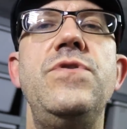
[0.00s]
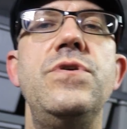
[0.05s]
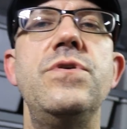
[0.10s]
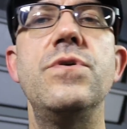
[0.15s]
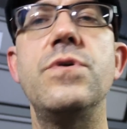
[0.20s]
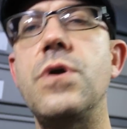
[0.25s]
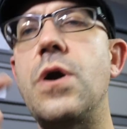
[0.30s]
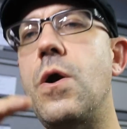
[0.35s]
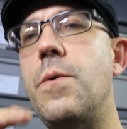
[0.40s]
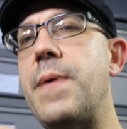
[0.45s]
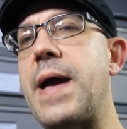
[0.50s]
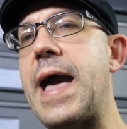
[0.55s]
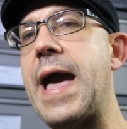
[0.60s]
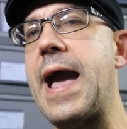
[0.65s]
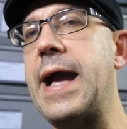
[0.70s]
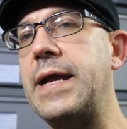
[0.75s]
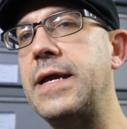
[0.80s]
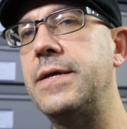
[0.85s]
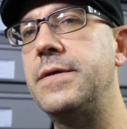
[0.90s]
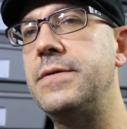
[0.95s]
if you
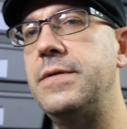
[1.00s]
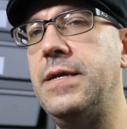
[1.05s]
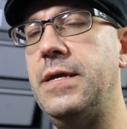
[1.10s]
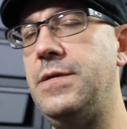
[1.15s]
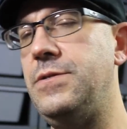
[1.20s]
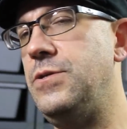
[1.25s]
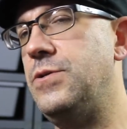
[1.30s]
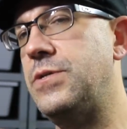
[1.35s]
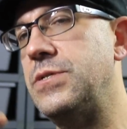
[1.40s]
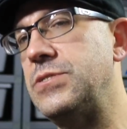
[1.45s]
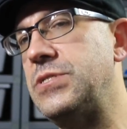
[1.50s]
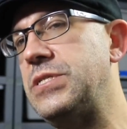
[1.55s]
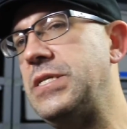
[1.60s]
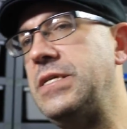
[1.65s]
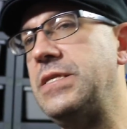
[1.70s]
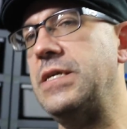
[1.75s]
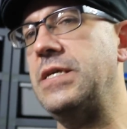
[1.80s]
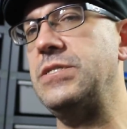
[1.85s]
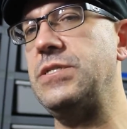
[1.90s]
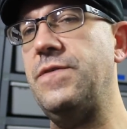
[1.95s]
go back, and you
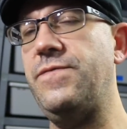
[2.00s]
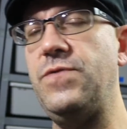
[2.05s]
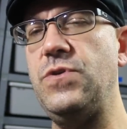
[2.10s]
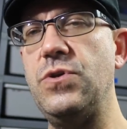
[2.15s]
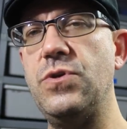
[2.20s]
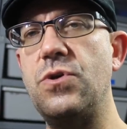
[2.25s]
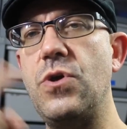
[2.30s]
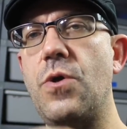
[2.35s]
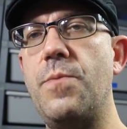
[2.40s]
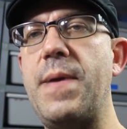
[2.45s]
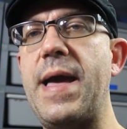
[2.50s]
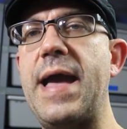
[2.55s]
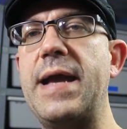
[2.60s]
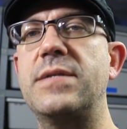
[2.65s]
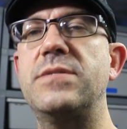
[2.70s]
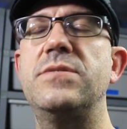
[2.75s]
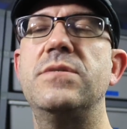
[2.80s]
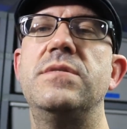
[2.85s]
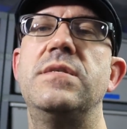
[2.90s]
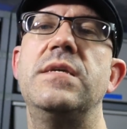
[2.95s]
can see this, if you
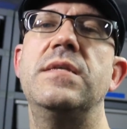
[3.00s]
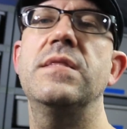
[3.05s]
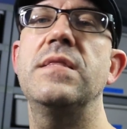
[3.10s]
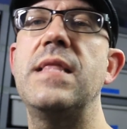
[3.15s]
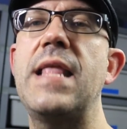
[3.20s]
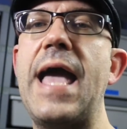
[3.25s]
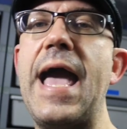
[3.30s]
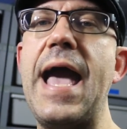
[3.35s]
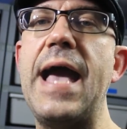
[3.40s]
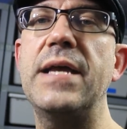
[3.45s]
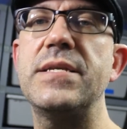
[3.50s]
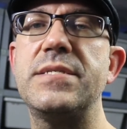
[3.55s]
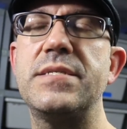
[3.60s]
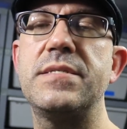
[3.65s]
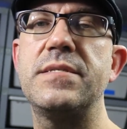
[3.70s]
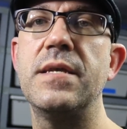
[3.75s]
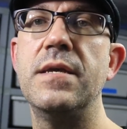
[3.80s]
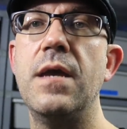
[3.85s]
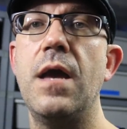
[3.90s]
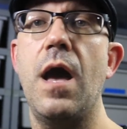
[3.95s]
go back to the
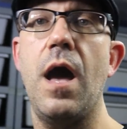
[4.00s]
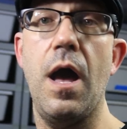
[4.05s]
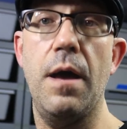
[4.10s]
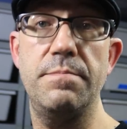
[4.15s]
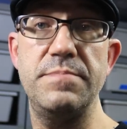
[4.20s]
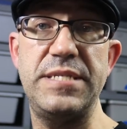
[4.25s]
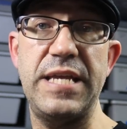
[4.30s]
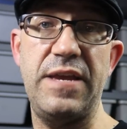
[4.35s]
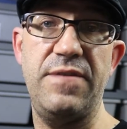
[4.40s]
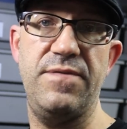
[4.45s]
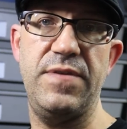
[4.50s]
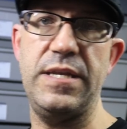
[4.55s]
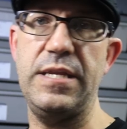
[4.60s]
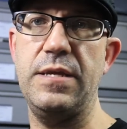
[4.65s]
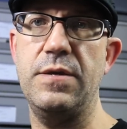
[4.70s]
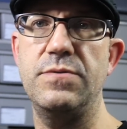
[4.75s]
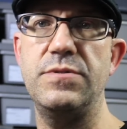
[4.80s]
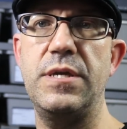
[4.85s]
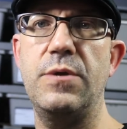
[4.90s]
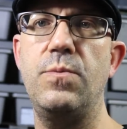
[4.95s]
last
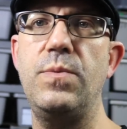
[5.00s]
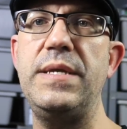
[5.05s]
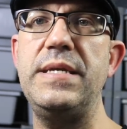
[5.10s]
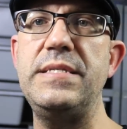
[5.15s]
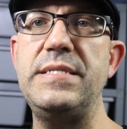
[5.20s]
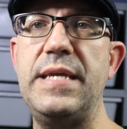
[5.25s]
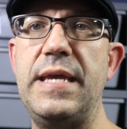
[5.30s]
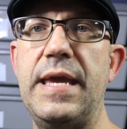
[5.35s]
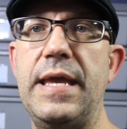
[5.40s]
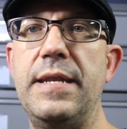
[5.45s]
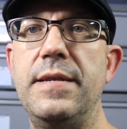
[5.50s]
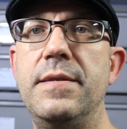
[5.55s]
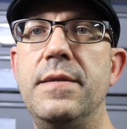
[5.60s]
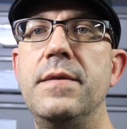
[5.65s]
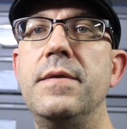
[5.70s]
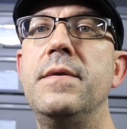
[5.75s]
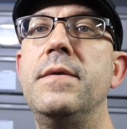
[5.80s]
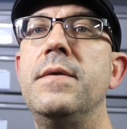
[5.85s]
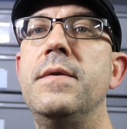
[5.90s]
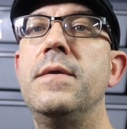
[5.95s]
update video that we
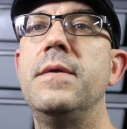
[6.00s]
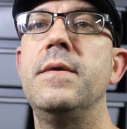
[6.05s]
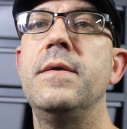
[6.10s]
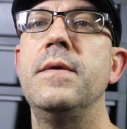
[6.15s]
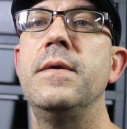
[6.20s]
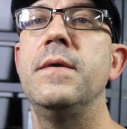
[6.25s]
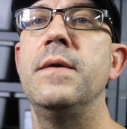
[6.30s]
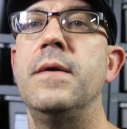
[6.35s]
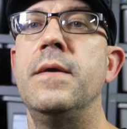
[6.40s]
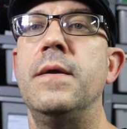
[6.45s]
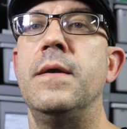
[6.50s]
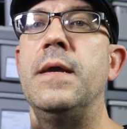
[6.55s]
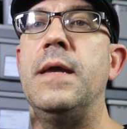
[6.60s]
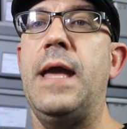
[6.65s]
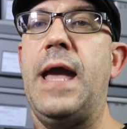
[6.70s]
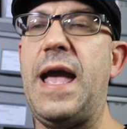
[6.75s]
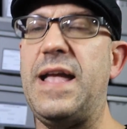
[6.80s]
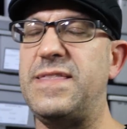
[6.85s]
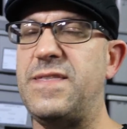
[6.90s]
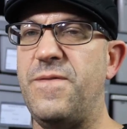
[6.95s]
did,
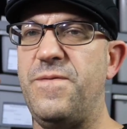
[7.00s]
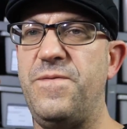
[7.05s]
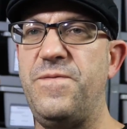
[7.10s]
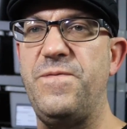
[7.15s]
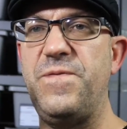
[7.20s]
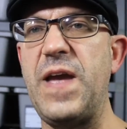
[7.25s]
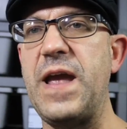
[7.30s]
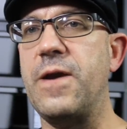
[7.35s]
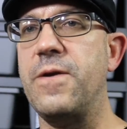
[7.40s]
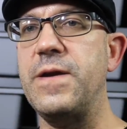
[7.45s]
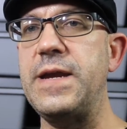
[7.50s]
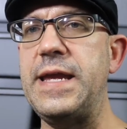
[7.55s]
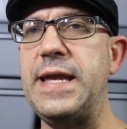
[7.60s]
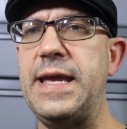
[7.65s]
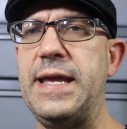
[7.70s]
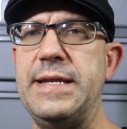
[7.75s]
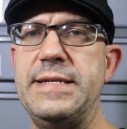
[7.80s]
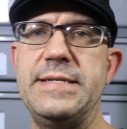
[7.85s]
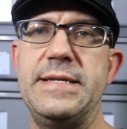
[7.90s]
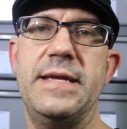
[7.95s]
at the
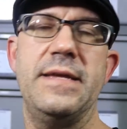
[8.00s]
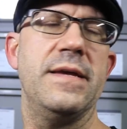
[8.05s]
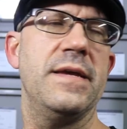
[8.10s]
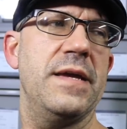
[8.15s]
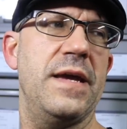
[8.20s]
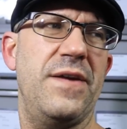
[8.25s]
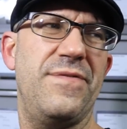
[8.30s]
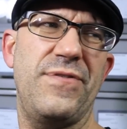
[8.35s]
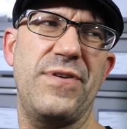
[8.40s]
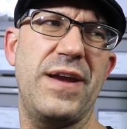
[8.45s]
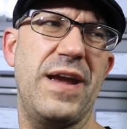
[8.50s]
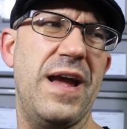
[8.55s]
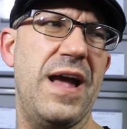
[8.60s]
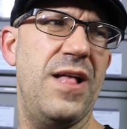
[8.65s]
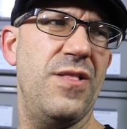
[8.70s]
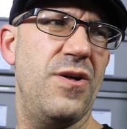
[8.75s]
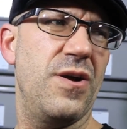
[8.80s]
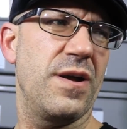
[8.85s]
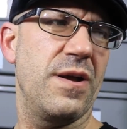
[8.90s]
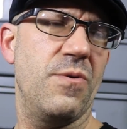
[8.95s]
very end, I
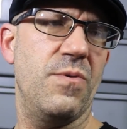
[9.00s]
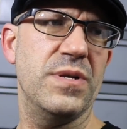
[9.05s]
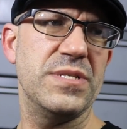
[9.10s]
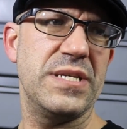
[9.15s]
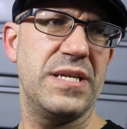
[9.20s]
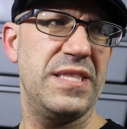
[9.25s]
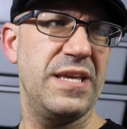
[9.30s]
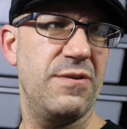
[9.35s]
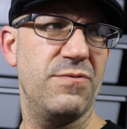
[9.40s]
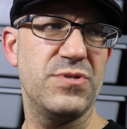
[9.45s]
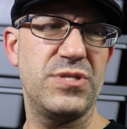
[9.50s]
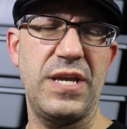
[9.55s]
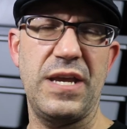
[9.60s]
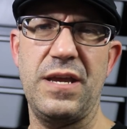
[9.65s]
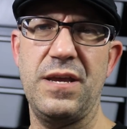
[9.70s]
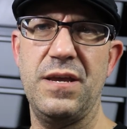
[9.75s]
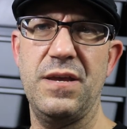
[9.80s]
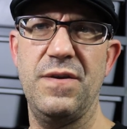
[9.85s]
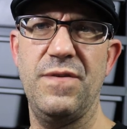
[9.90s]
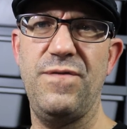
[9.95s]
forget how long it was, I think
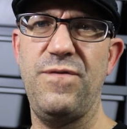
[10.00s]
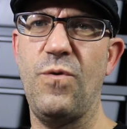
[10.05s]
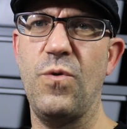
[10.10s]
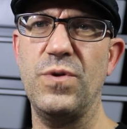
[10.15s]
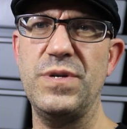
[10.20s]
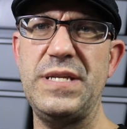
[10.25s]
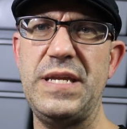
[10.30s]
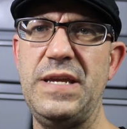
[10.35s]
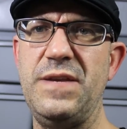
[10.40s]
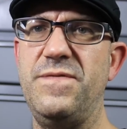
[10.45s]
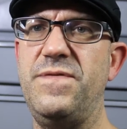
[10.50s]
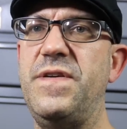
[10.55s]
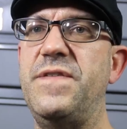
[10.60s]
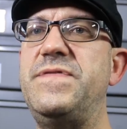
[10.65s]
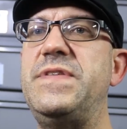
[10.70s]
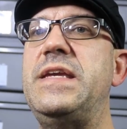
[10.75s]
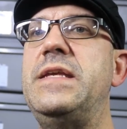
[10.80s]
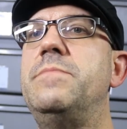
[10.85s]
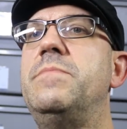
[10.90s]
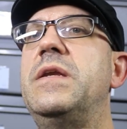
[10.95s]
it was like
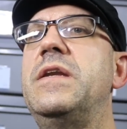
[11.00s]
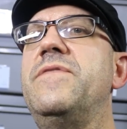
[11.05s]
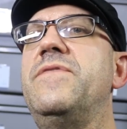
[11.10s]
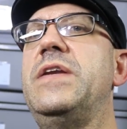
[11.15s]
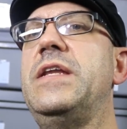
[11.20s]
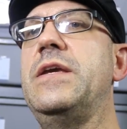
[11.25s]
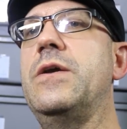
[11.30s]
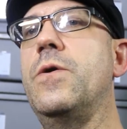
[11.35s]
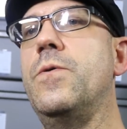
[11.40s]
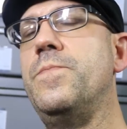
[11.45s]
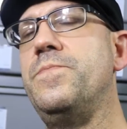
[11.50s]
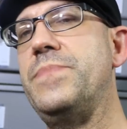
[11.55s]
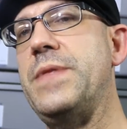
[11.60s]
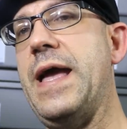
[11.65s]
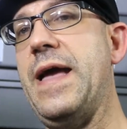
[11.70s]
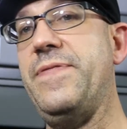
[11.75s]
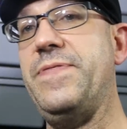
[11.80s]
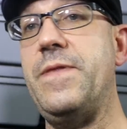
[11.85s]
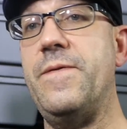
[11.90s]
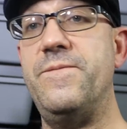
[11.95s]
14, 15 minute video.
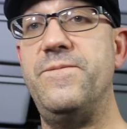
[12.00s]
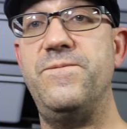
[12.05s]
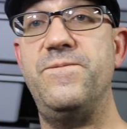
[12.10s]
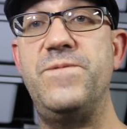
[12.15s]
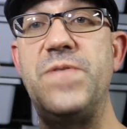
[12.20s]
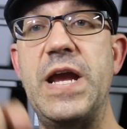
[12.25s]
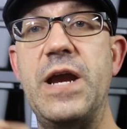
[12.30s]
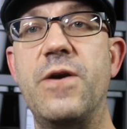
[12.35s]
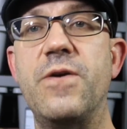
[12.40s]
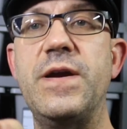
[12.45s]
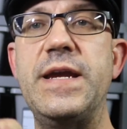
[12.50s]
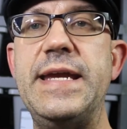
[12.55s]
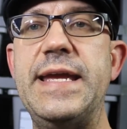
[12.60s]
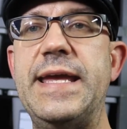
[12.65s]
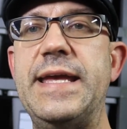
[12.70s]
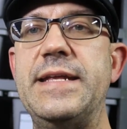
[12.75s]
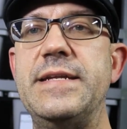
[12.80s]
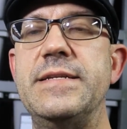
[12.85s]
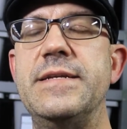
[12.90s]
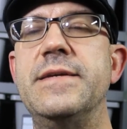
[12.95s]
At the
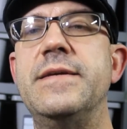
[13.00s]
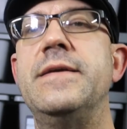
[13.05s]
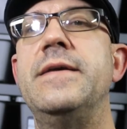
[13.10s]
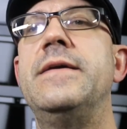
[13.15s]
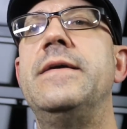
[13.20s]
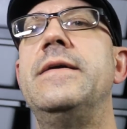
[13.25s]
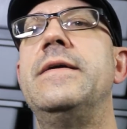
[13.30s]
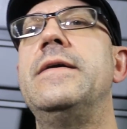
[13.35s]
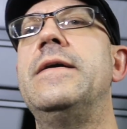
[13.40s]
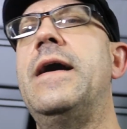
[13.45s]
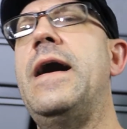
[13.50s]
very end,